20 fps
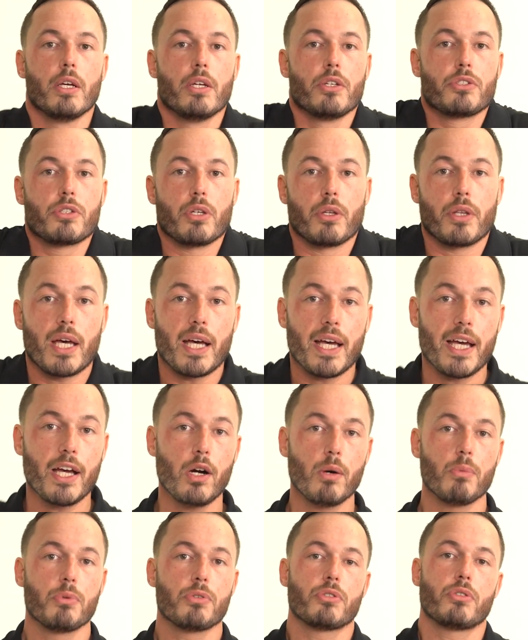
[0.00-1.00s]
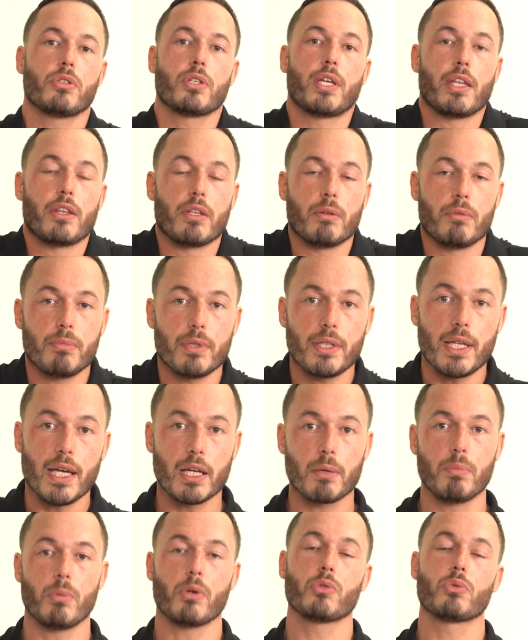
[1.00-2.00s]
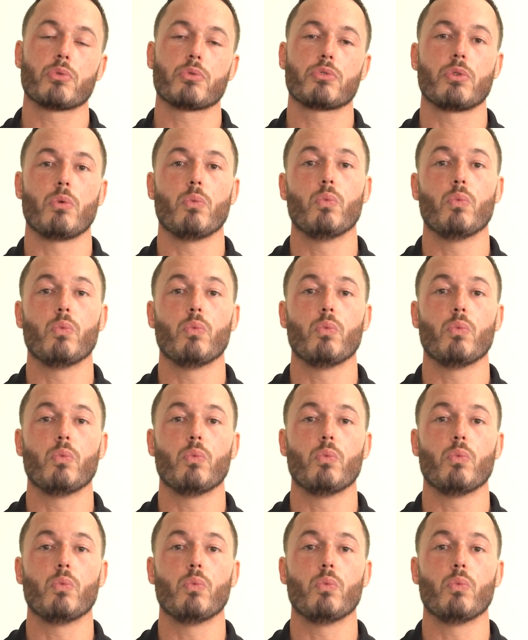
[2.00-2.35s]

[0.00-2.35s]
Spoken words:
So that helps to get the neck muscles